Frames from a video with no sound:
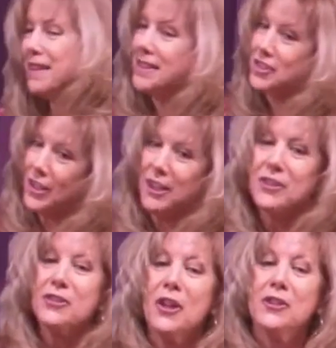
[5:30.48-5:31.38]
the sales
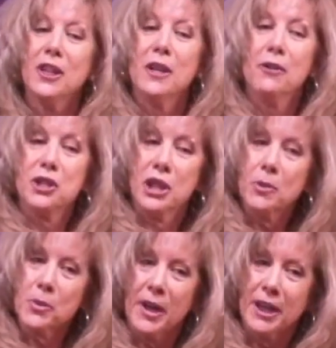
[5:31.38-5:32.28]
associate noticed she
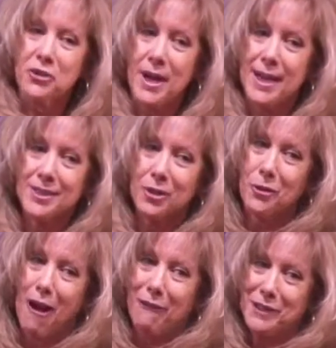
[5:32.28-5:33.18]
was wearing a dress, so
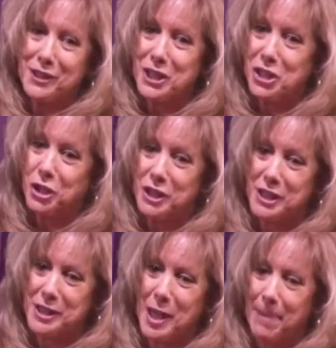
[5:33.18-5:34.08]
obviously she couldn't
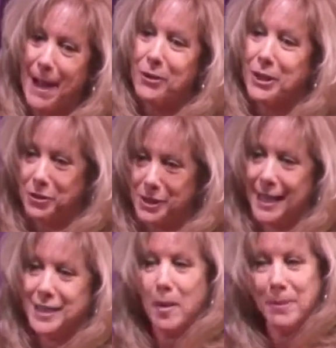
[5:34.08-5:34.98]
step out in her
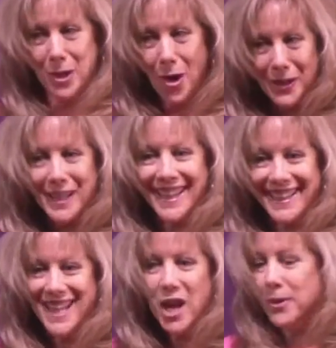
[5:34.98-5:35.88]
tank top and cardigan
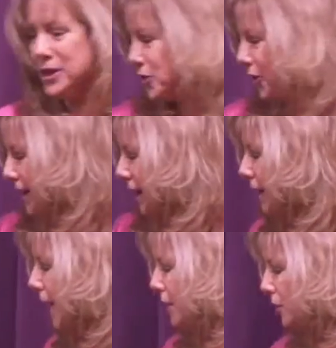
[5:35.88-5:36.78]
when she tried it on.
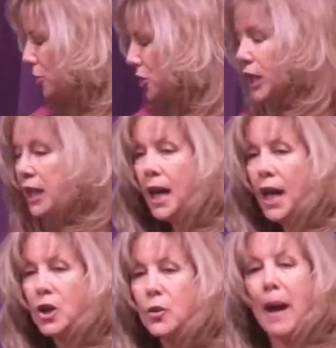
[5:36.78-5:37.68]
So she
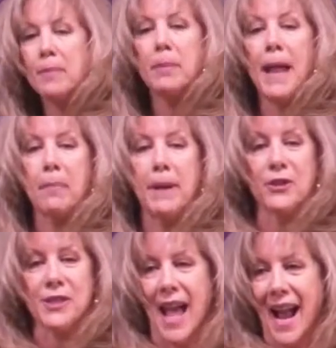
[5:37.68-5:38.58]
grabbed a black pair
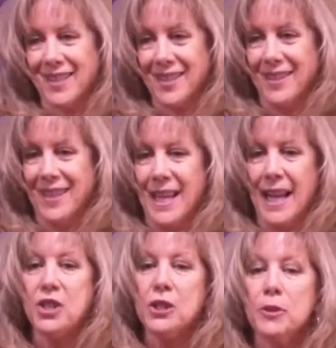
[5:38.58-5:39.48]
of slacks.
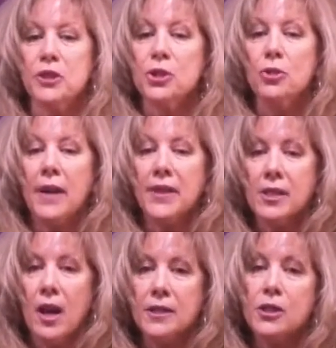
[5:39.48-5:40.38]
And she said, well, just try this
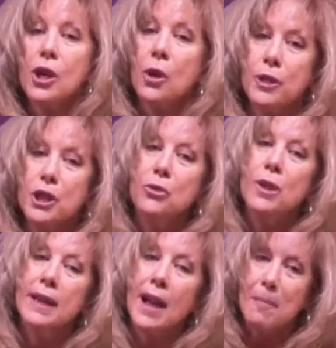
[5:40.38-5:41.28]
on so that you
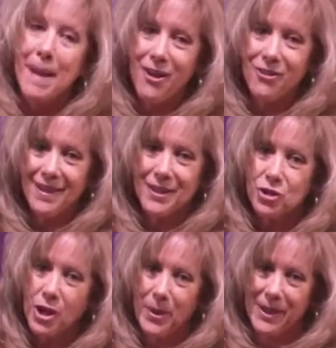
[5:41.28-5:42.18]
can come out and
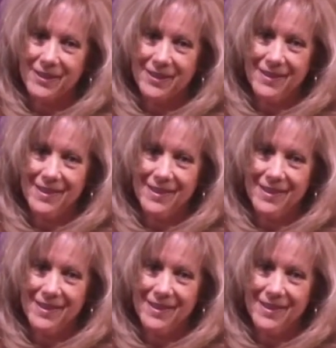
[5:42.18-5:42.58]
show us.